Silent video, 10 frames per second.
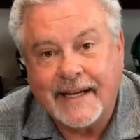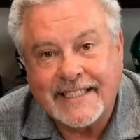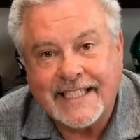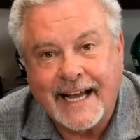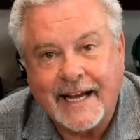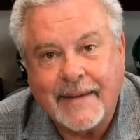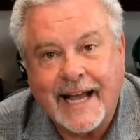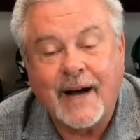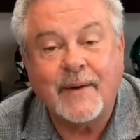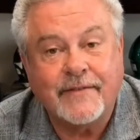Sign up
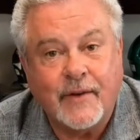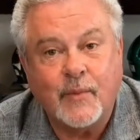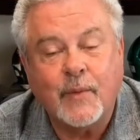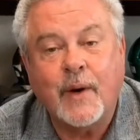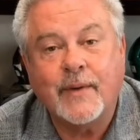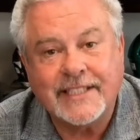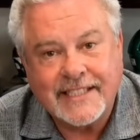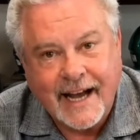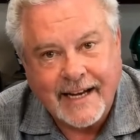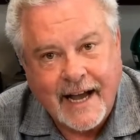now at
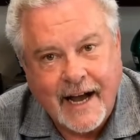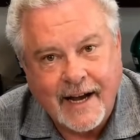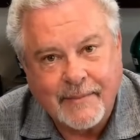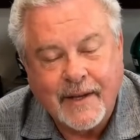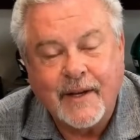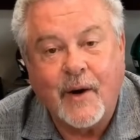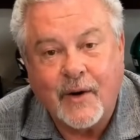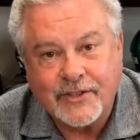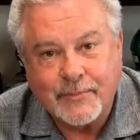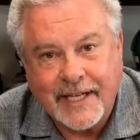FOMObonus.com.
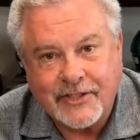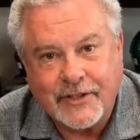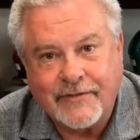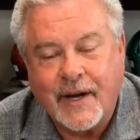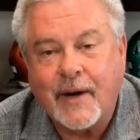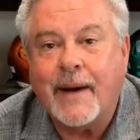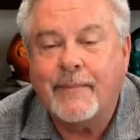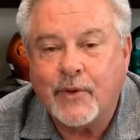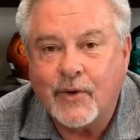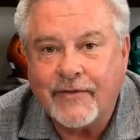Also make sure to follow my
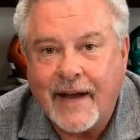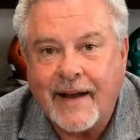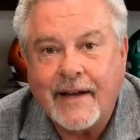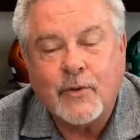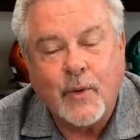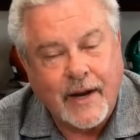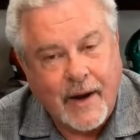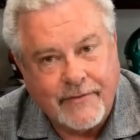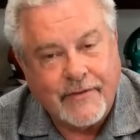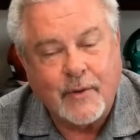profile as well
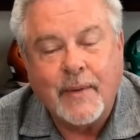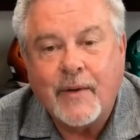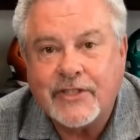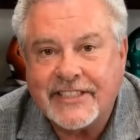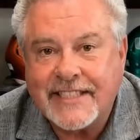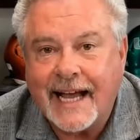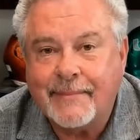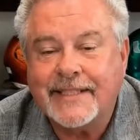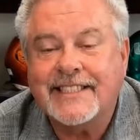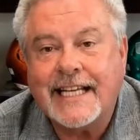on FOMO. Just
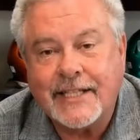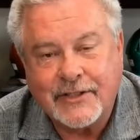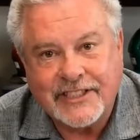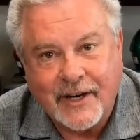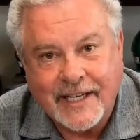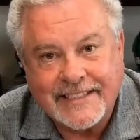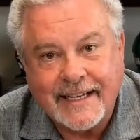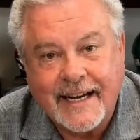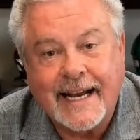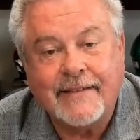type in Signal Sauce
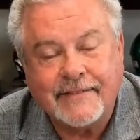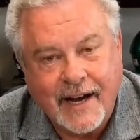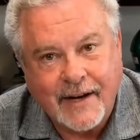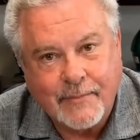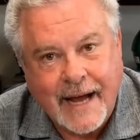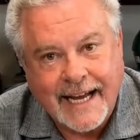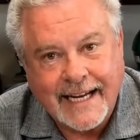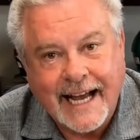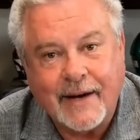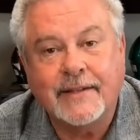and follow my
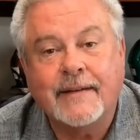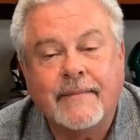account.